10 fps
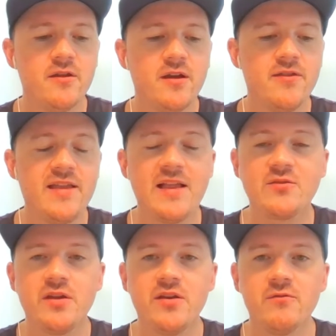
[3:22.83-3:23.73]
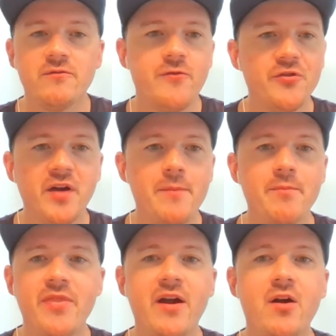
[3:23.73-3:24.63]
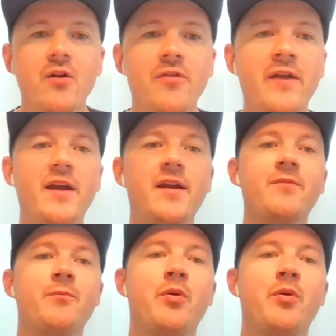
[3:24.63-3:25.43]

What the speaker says: that's what they do full time. They